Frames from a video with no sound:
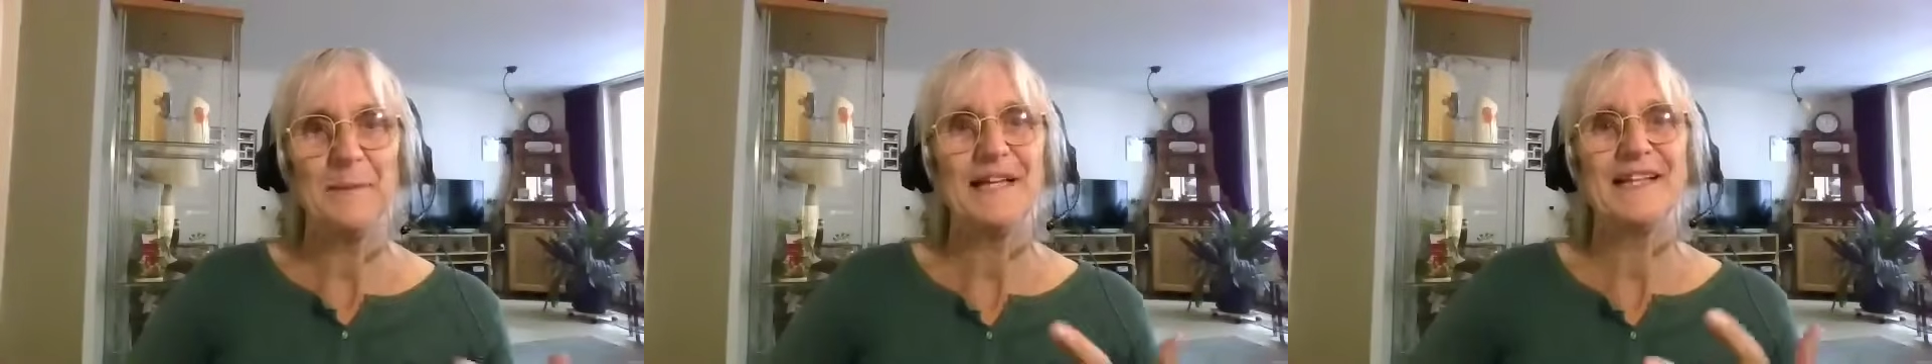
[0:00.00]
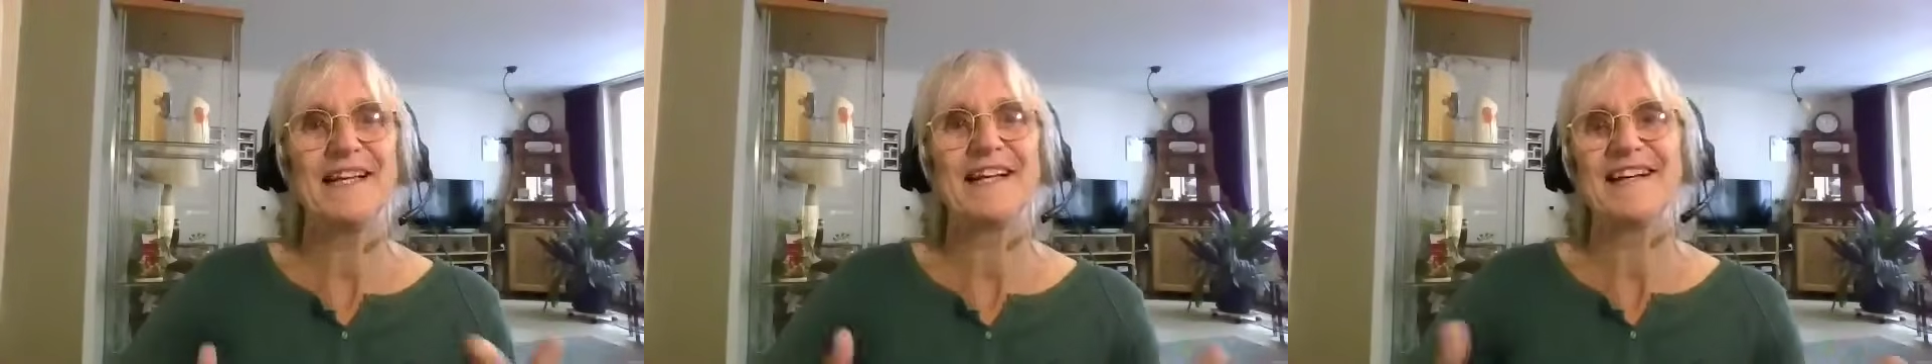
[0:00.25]

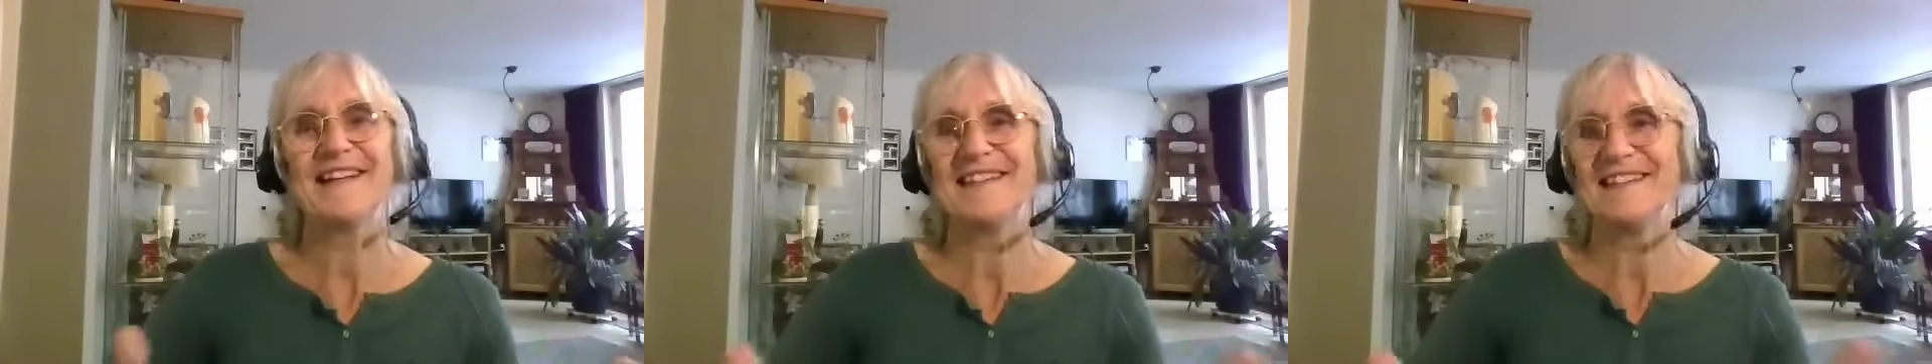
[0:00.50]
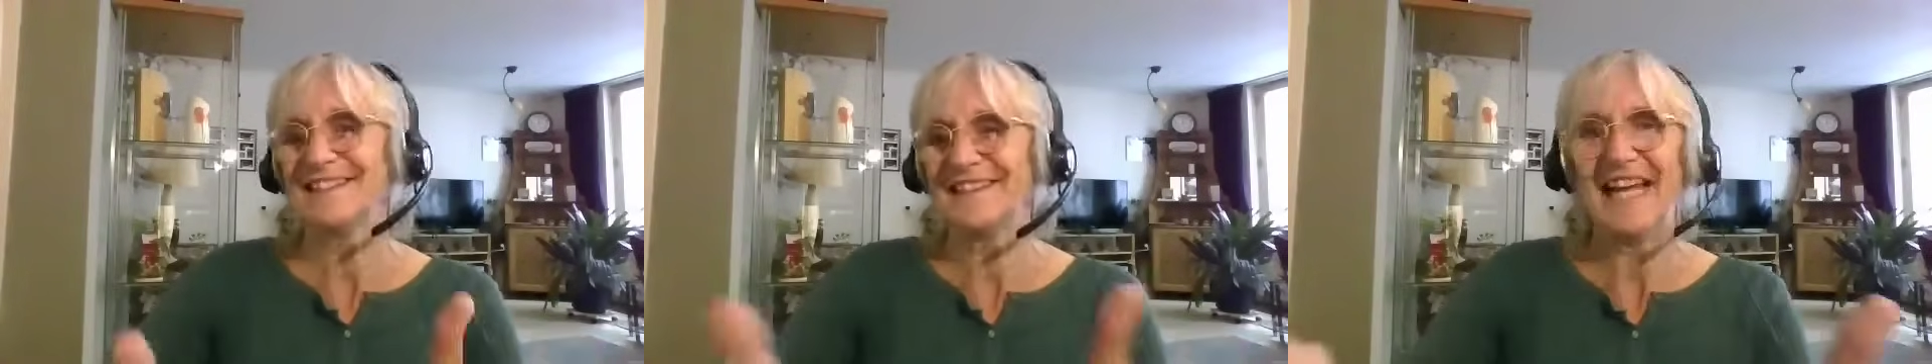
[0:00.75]
meeting
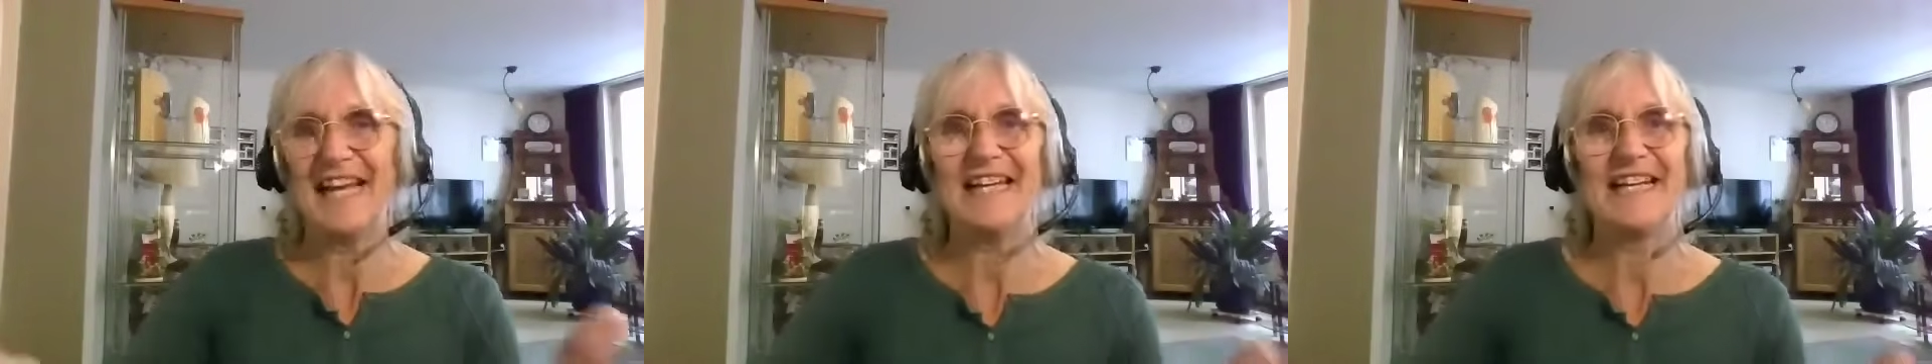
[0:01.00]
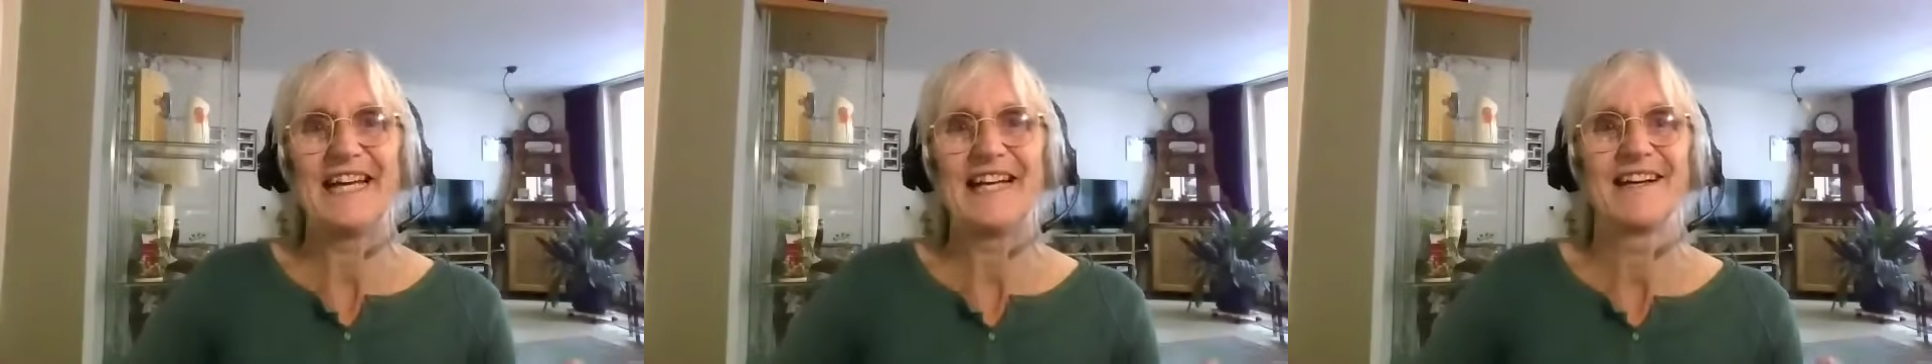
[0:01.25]
is
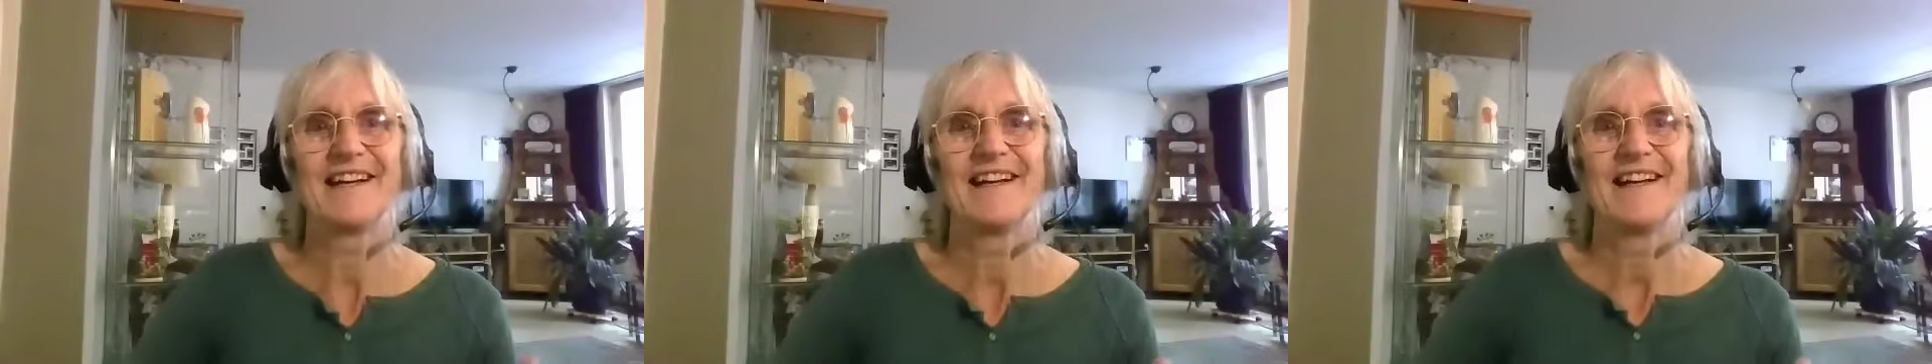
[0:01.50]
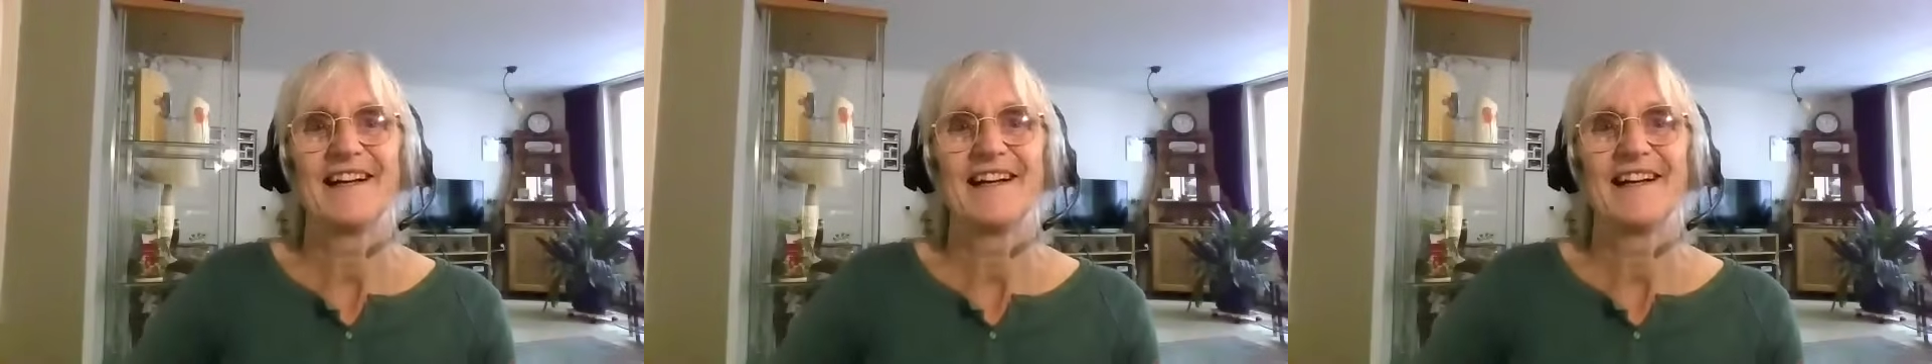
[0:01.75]
ending,